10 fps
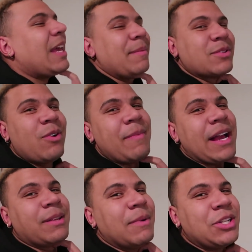Gabe is going
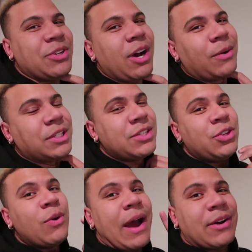back to Montreal, which is
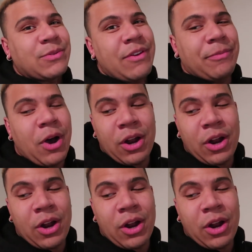2 hours away from